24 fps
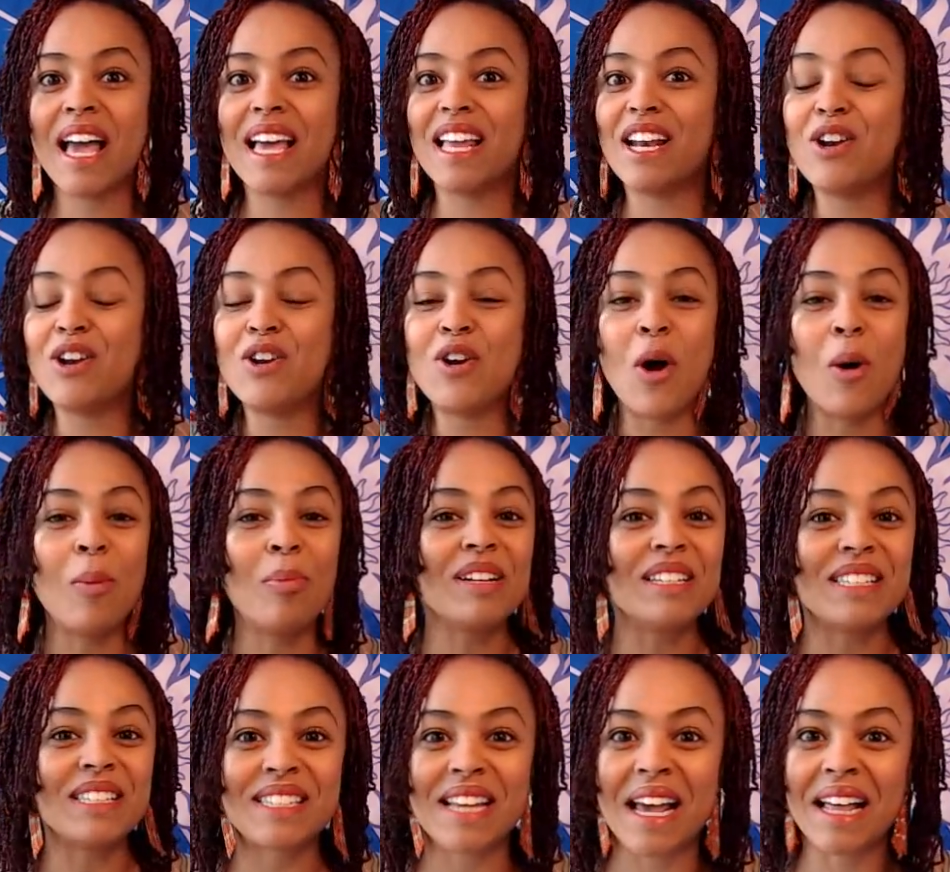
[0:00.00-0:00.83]

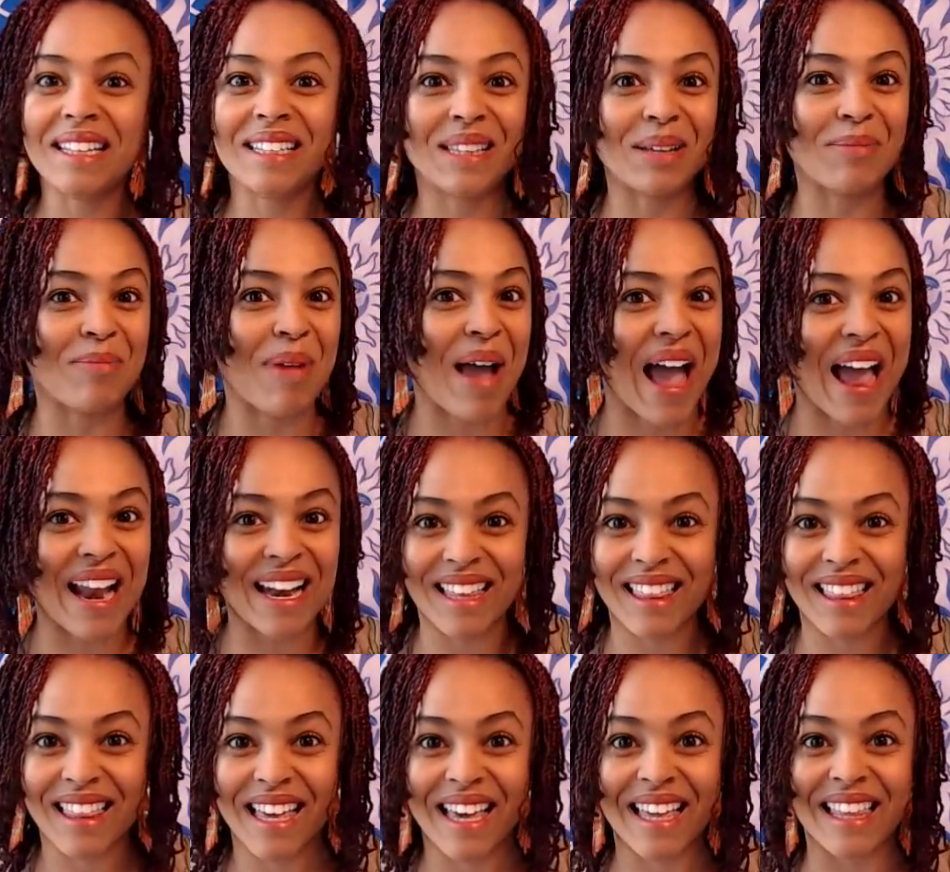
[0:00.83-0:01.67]
Nobody's telling them
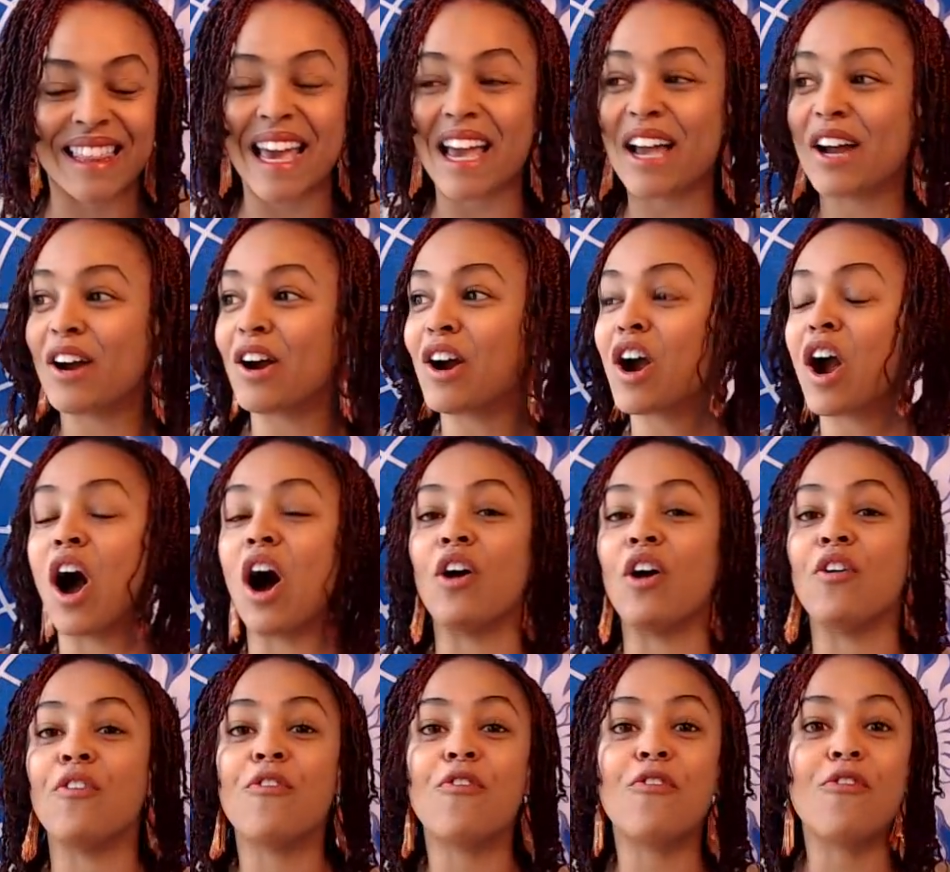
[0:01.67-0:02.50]
anything. They are
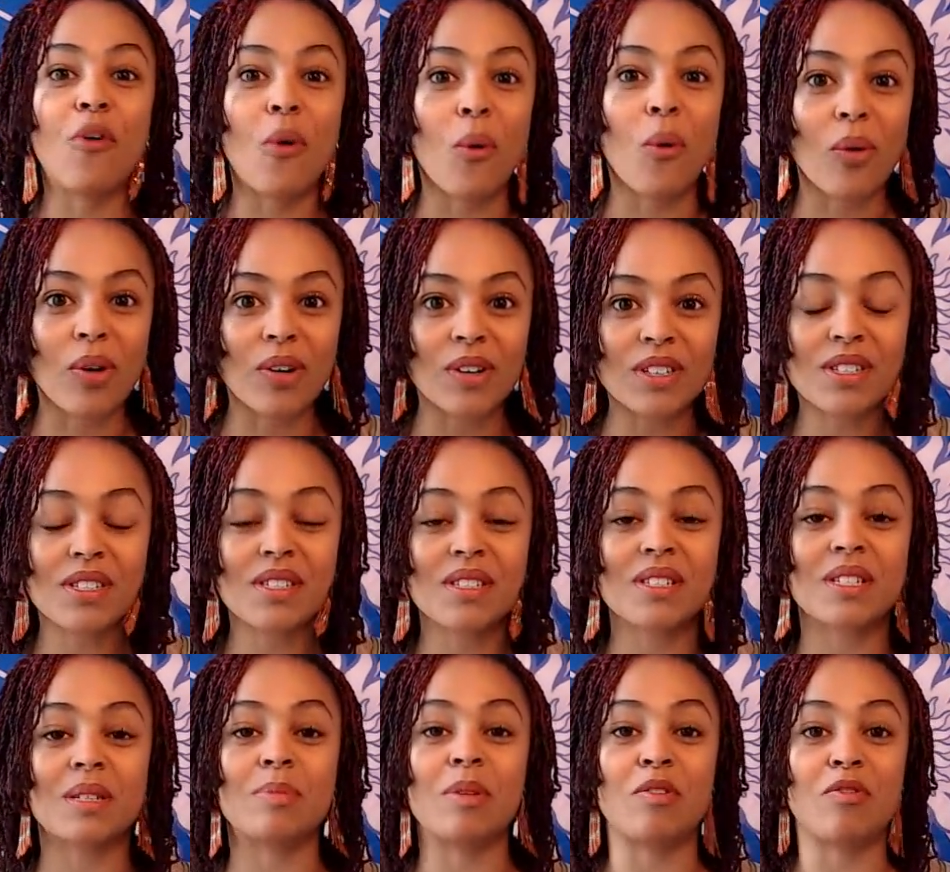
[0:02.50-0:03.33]
a force
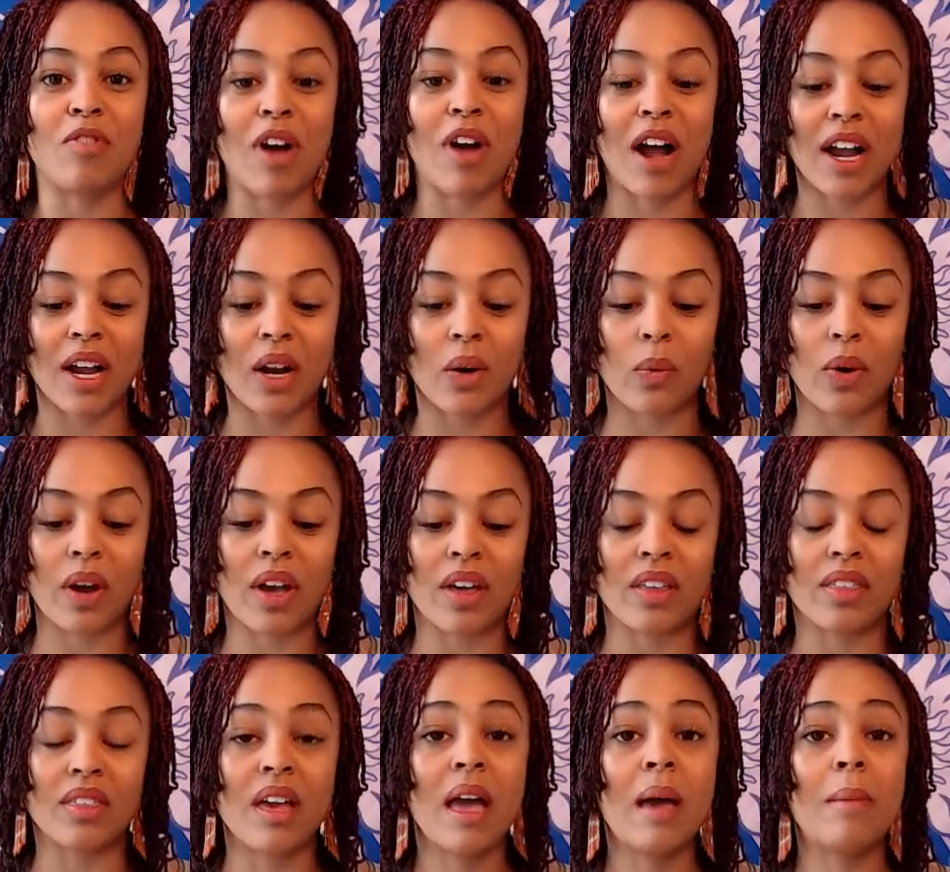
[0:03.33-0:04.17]
to be reckoned with,